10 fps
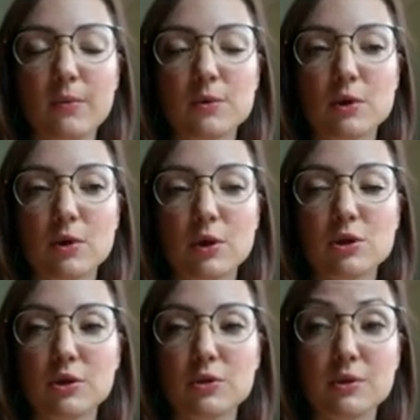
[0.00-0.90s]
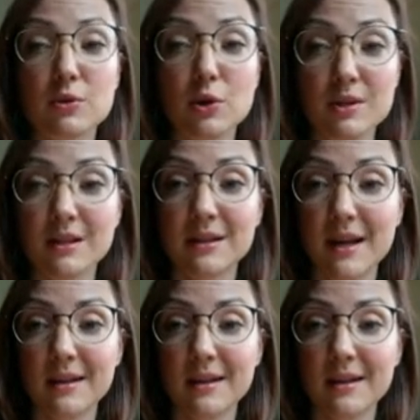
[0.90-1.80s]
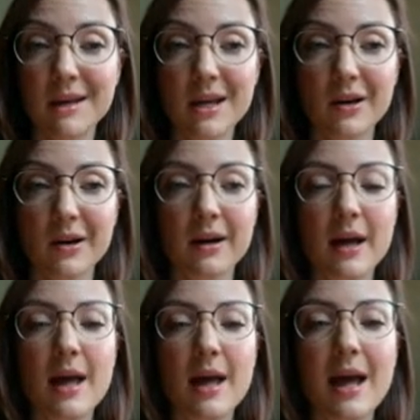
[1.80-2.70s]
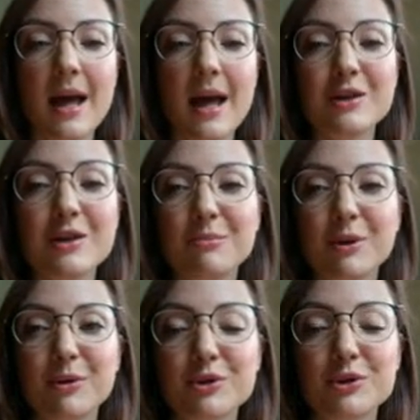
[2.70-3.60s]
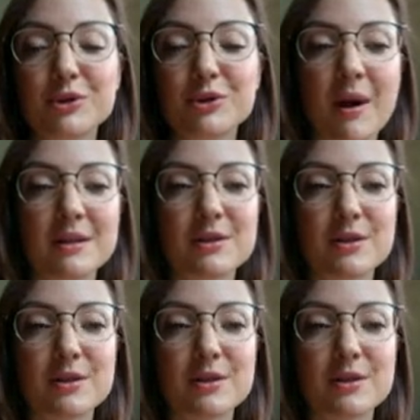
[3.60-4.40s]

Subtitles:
so you could select them here, and then you can build your own monsters.